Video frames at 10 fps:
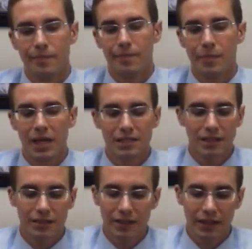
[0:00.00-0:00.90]

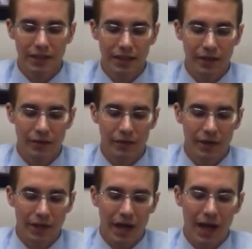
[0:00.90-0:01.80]
Basically,
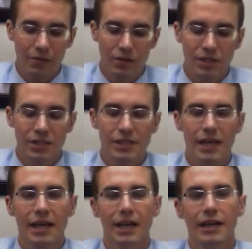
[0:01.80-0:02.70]
I would just
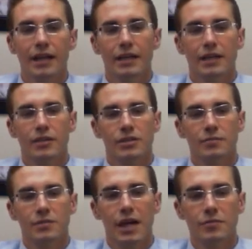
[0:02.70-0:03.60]
say,
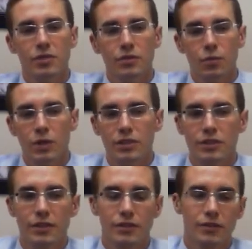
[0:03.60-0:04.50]
sometimes
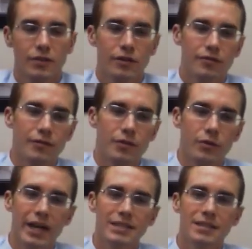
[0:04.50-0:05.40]
once there's a little
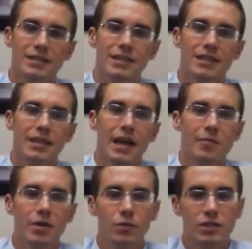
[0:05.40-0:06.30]
fluorescence in a
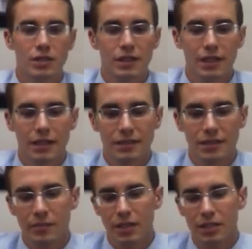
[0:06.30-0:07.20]
diamond, which is
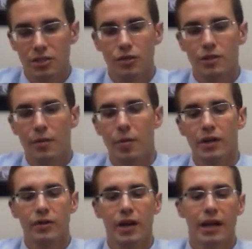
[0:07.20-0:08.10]
something that shows up on
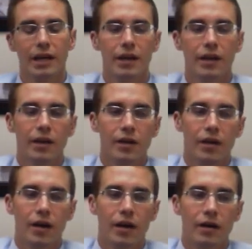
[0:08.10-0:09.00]
a grade,
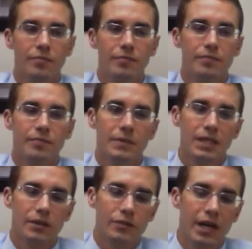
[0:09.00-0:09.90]

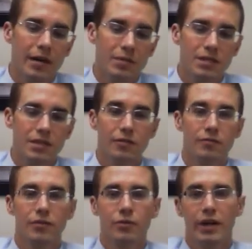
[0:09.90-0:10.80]
diamonds can
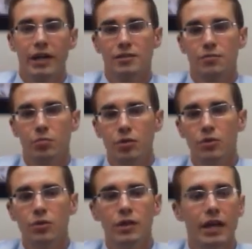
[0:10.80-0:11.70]
fluoresce
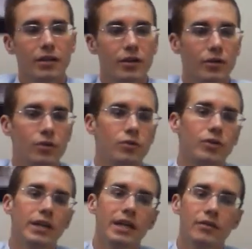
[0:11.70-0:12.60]
blue, yellow,
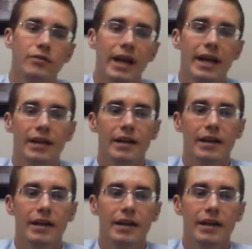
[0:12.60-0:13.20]
green, red.